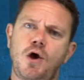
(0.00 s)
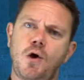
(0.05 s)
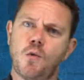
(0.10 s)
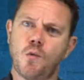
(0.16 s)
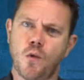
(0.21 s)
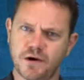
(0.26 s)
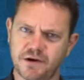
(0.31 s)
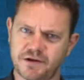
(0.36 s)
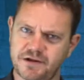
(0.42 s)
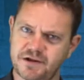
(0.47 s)

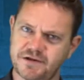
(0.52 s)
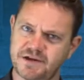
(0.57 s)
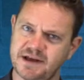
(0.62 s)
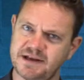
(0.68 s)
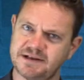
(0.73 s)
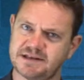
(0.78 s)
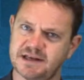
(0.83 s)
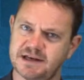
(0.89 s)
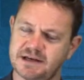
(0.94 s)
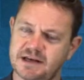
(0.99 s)
One of the
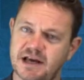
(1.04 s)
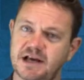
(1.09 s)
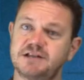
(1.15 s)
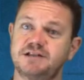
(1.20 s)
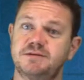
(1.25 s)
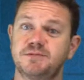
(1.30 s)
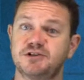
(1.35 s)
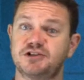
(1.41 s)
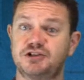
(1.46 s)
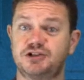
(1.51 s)
things that
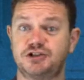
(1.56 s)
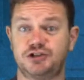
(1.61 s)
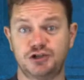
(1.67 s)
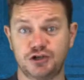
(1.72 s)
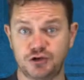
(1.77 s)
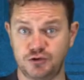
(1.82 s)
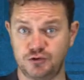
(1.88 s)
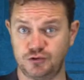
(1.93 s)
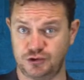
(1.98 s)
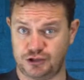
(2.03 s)
customers
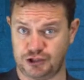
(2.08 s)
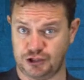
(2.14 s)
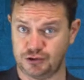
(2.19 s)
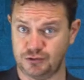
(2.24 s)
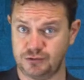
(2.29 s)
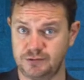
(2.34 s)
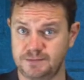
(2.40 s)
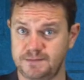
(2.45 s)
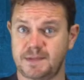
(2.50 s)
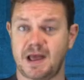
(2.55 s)

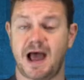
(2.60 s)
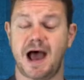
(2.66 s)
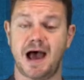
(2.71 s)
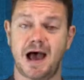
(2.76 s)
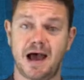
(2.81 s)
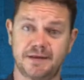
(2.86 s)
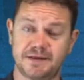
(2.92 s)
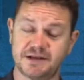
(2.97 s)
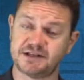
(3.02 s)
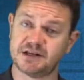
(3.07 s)
do,
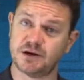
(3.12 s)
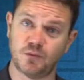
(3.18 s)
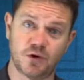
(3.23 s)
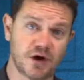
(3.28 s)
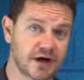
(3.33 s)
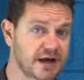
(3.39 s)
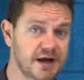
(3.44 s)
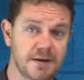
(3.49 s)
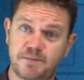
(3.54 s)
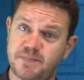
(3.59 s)
and this can
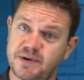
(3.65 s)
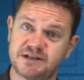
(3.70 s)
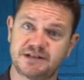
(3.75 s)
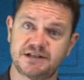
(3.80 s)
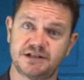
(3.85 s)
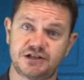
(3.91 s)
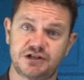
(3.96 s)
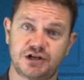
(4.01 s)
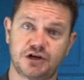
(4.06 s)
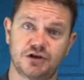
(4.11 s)
work in a
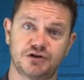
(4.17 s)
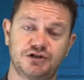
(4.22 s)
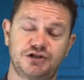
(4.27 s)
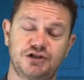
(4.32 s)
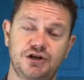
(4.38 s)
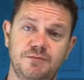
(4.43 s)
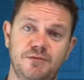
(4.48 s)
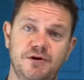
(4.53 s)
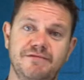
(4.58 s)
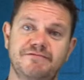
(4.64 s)
business to
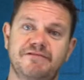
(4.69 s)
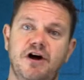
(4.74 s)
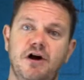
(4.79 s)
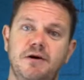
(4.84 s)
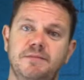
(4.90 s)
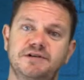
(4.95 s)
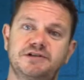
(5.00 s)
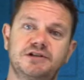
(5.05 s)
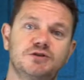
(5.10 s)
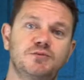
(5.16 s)
consumer
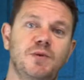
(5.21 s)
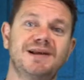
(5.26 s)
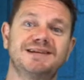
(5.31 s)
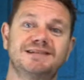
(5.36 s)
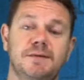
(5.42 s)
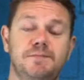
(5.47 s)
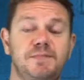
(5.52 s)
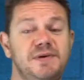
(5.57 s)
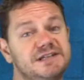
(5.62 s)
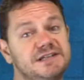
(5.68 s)
environment as well as
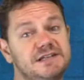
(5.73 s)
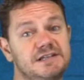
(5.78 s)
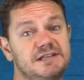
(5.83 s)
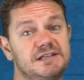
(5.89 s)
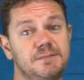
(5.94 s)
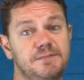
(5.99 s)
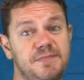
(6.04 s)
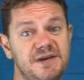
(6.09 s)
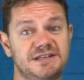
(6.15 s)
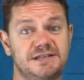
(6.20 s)
a business
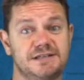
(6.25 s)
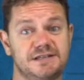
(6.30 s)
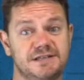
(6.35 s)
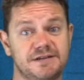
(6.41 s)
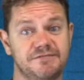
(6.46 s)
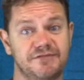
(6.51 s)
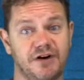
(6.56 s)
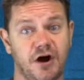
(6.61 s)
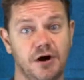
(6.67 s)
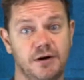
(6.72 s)
to business
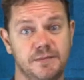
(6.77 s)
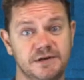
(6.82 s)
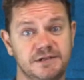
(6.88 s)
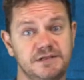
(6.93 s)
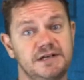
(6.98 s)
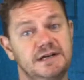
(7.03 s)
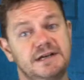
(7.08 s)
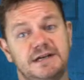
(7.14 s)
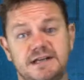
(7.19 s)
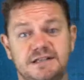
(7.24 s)
environment.